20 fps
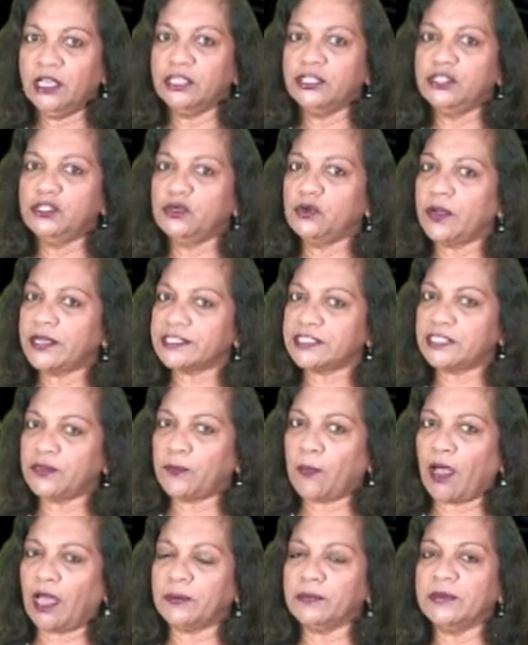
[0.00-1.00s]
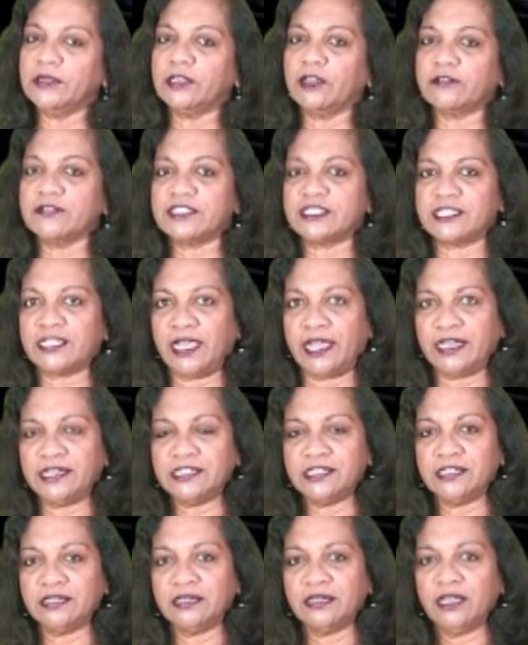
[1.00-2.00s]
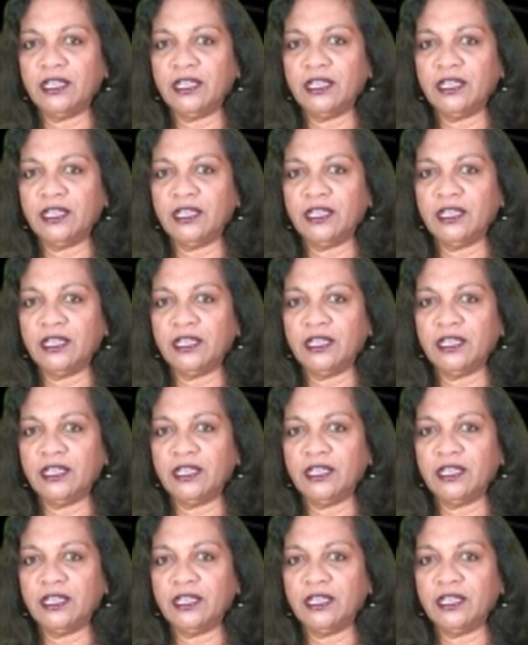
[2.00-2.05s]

US Department of State,